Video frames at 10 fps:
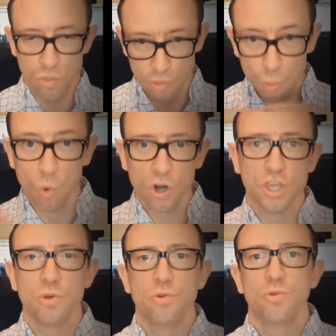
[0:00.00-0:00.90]
the
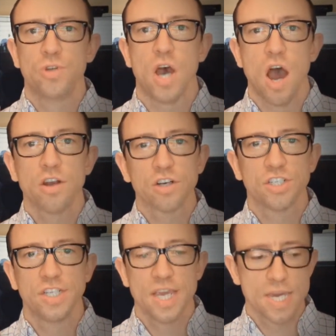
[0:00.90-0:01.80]
work you do to
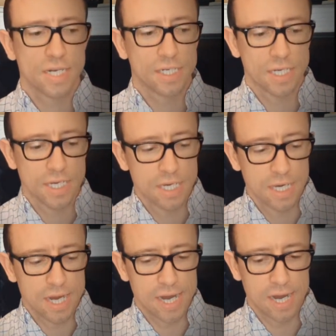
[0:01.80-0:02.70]
understand
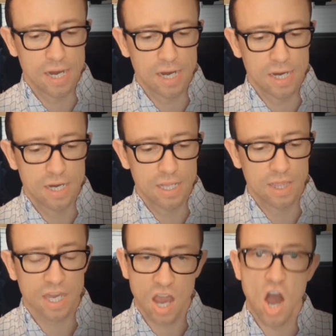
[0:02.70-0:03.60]

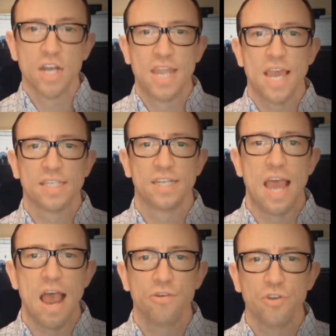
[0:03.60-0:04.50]
the context and
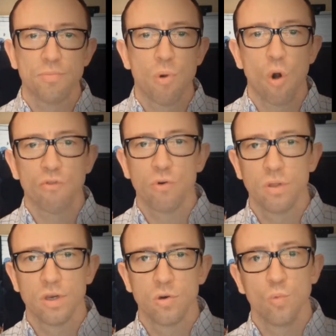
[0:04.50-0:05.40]
how your
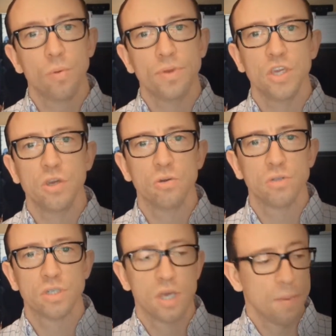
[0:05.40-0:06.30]
portfolio will be
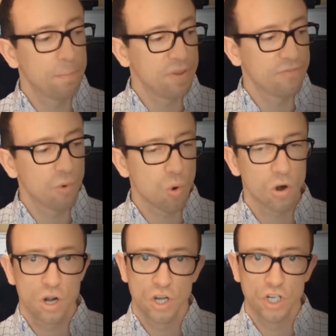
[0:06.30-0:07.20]
used
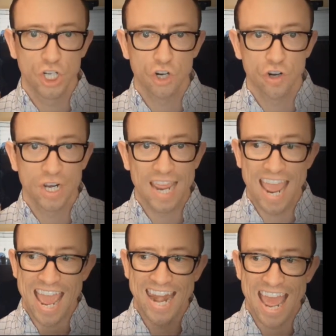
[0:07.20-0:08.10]
before,
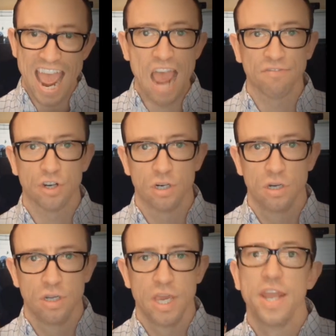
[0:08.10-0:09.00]
during, and after
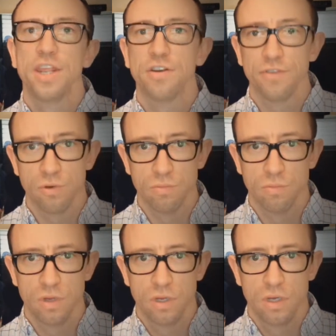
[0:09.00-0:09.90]
an interview.
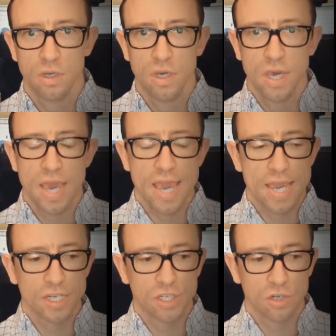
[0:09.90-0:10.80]

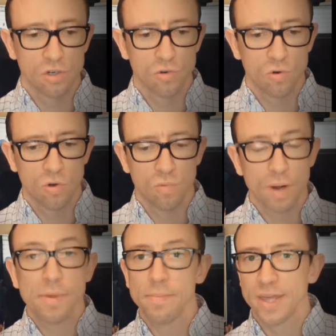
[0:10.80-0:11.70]
And so what
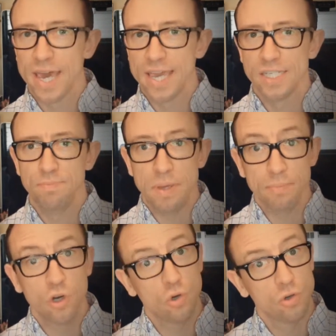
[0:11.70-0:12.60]
I mean by that is
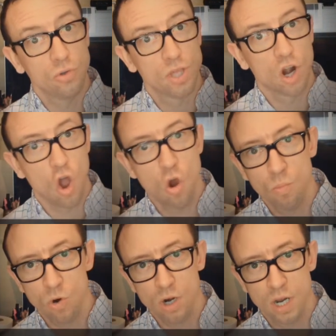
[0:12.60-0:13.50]
people who do their
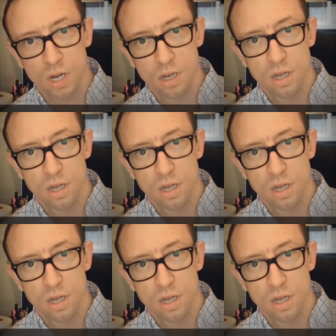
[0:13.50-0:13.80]
homework,